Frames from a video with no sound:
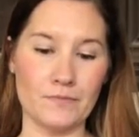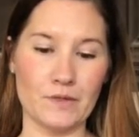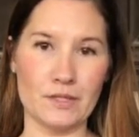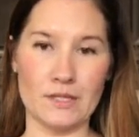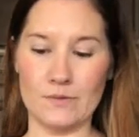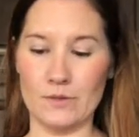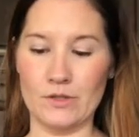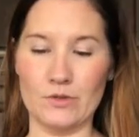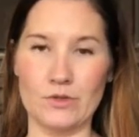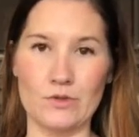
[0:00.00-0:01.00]
because that's what
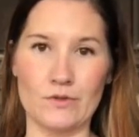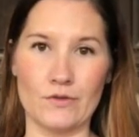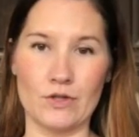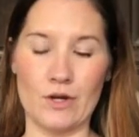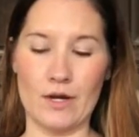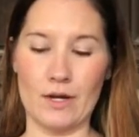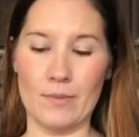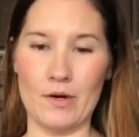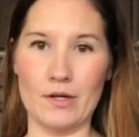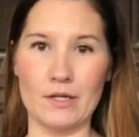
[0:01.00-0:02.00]
you'll use for your eye
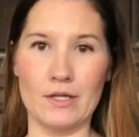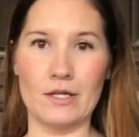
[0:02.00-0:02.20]
part.